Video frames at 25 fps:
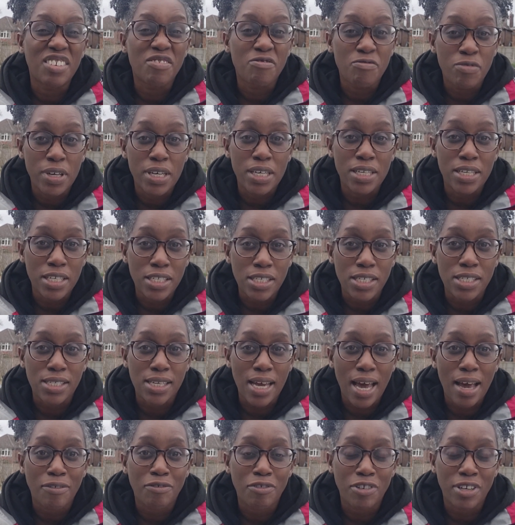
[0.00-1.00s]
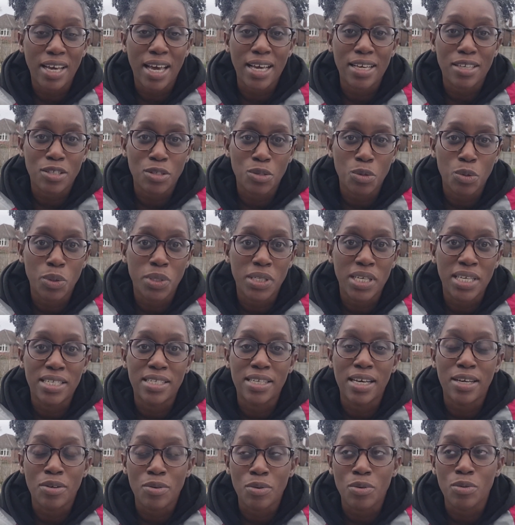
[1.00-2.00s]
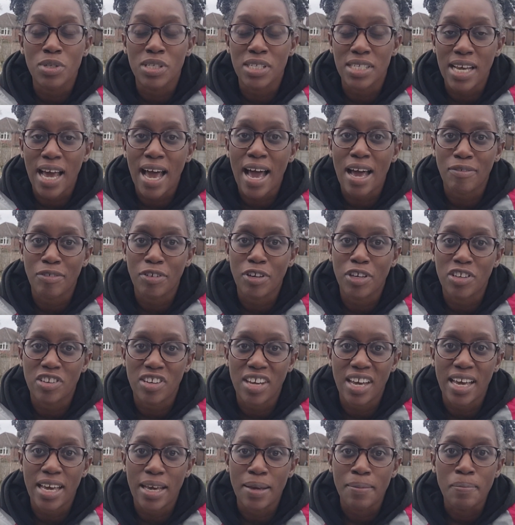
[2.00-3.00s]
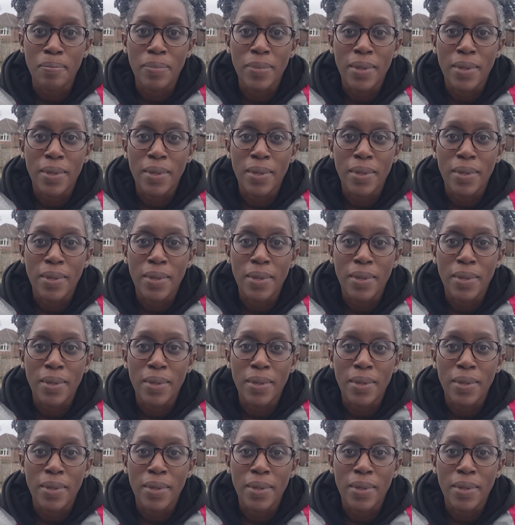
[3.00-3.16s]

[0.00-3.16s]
I really just have to get sorted in order to have a good year.